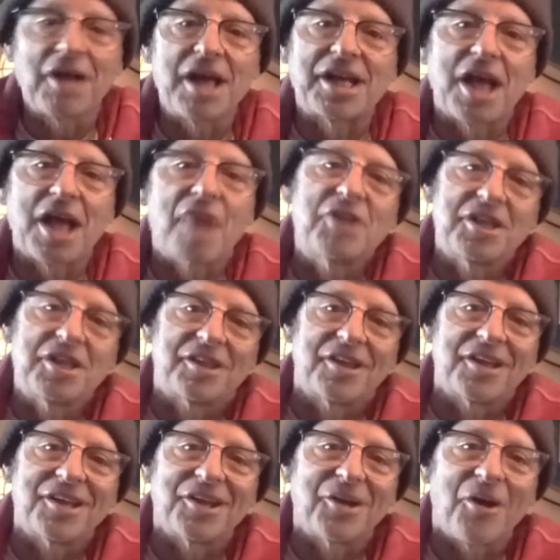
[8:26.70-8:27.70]
I like
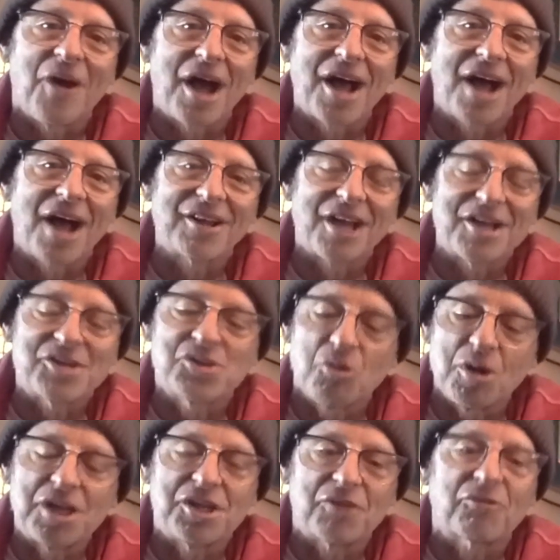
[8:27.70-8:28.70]
everything, you know. I, I
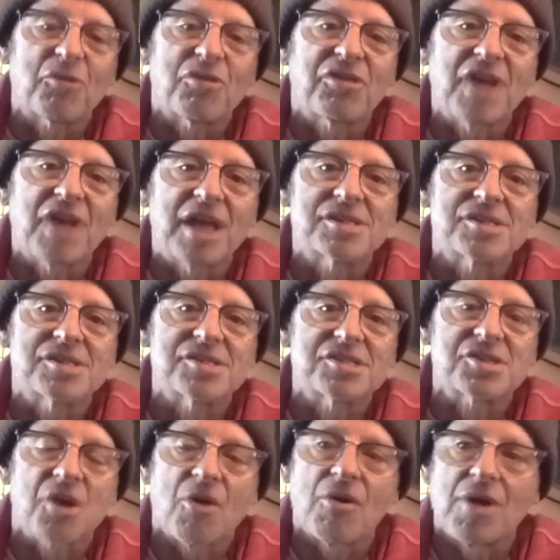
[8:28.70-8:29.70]
like doing different things,
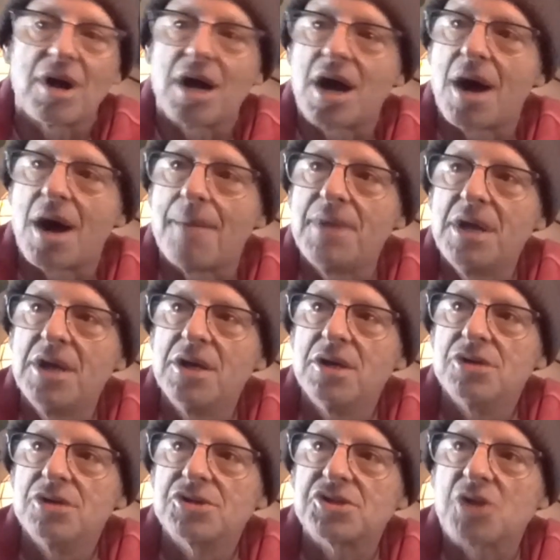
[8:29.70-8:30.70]
and so um,
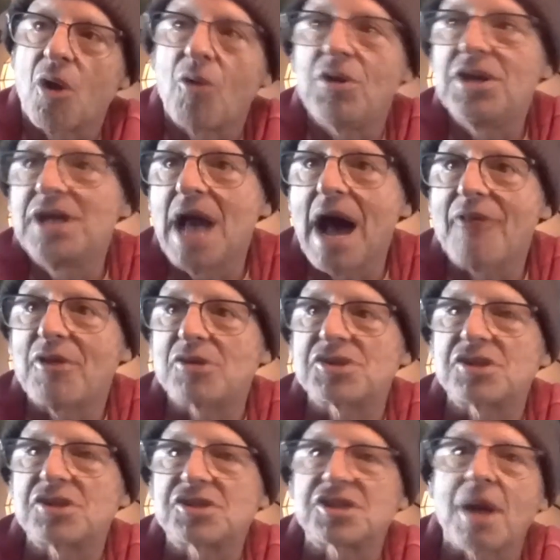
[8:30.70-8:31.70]
so yeah.
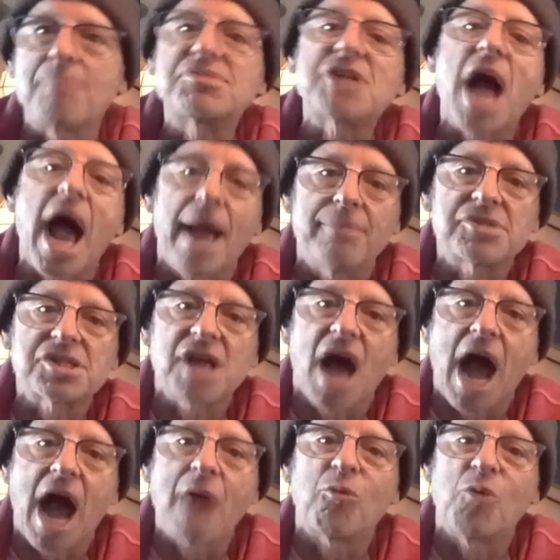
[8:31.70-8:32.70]
There's
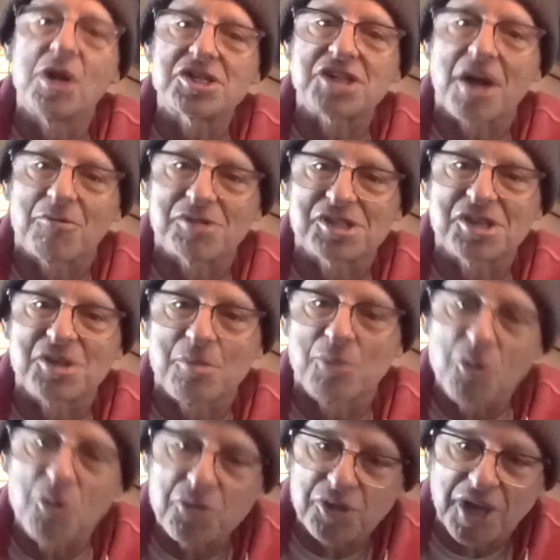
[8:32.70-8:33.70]
sometimes I wish I was
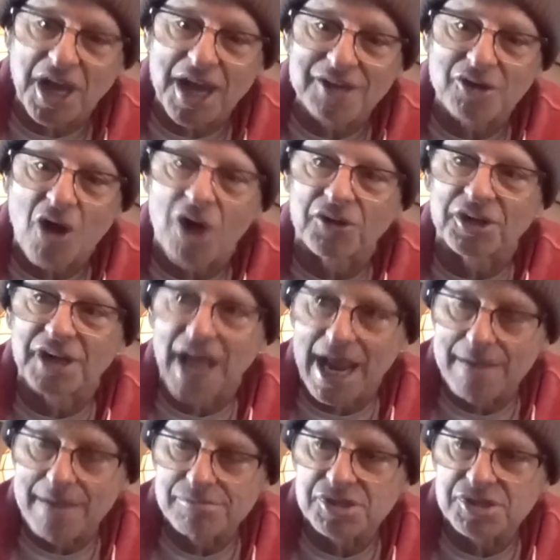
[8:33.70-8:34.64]
in the booth again calling